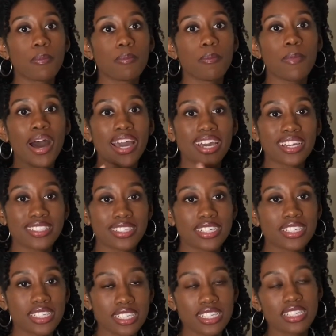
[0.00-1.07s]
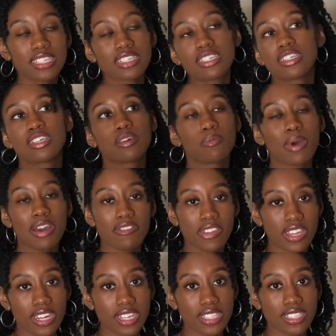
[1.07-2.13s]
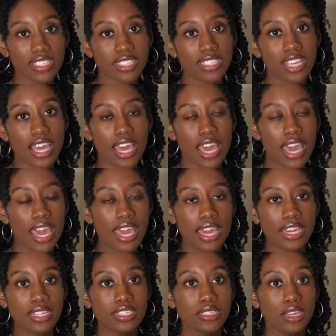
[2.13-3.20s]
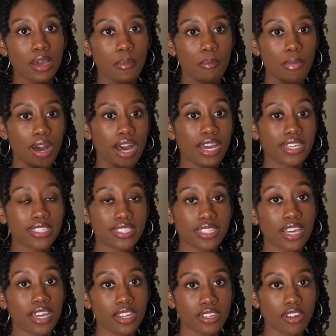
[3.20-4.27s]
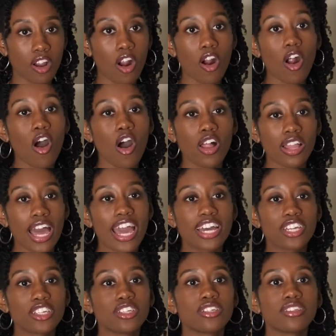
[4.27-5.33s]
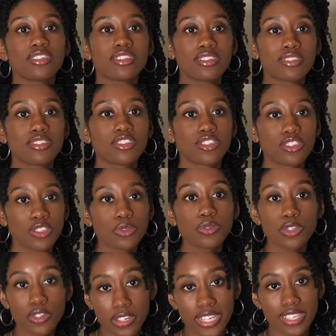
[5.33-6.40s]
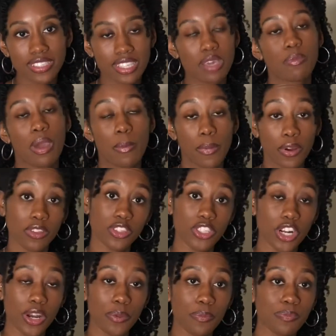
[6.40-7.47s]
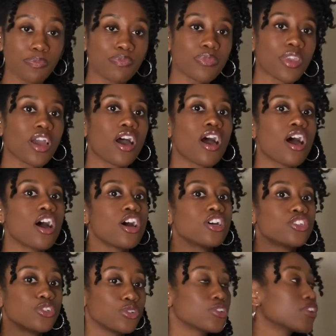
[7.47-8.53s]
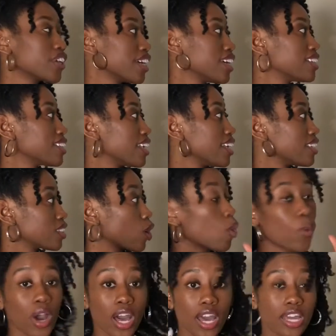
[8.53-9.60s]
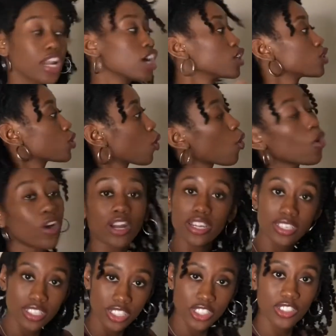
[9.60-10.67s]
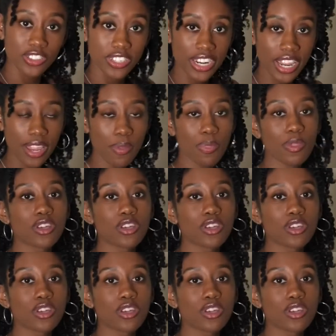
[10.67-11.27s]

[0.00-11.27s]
My ascendant, my Venus, and my sun are all at 2 degrees in my birth chart. 2 degrees is a what? A Taurus degree.